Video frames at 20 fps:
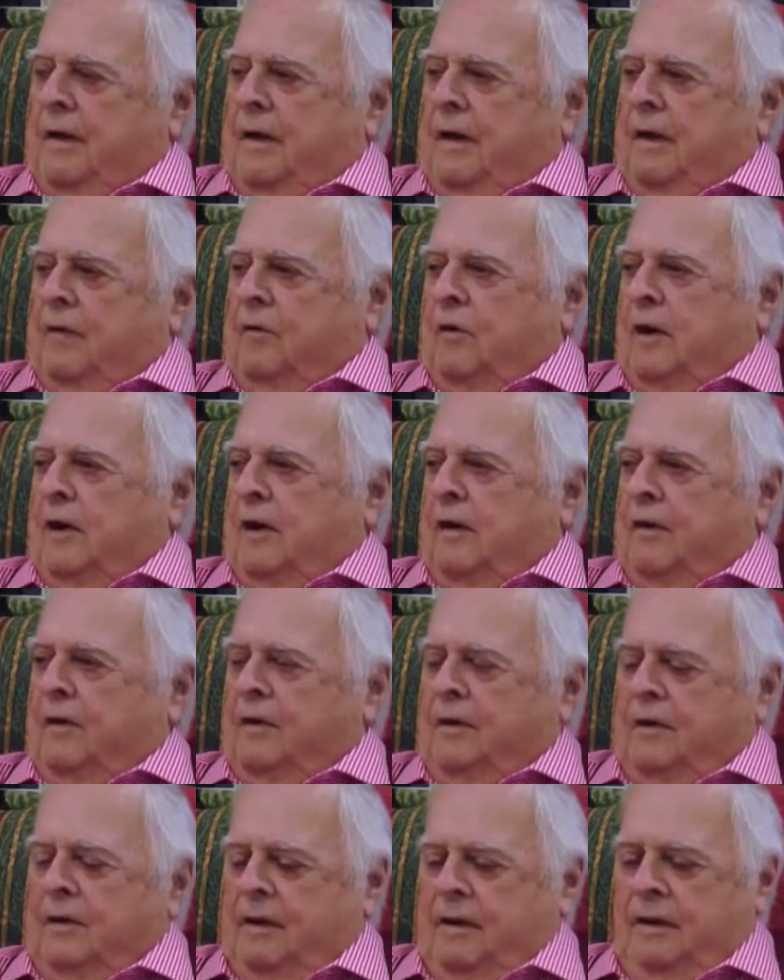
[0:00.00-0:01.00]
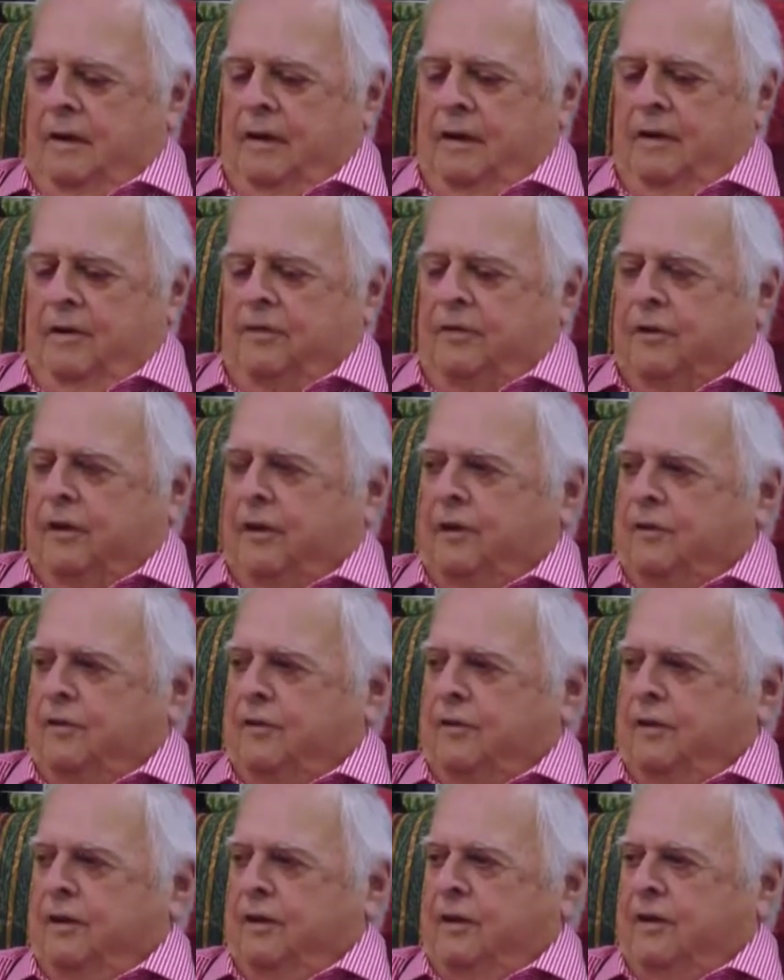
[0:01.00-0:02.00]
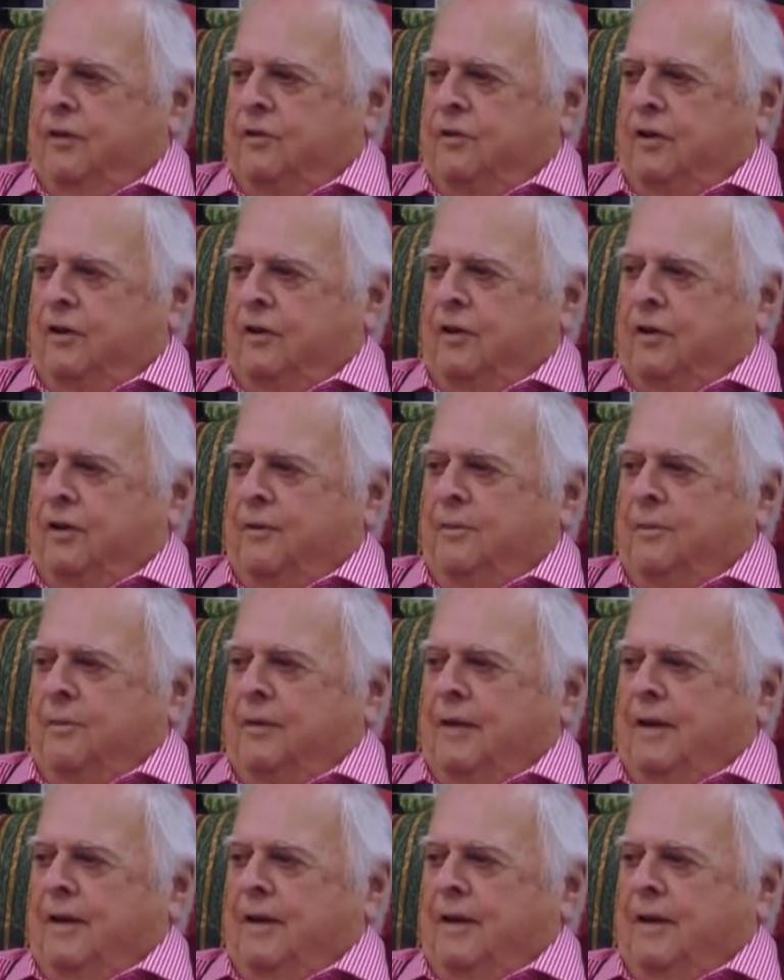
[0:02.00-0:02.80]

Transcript: I ran the East Tennessee circuit.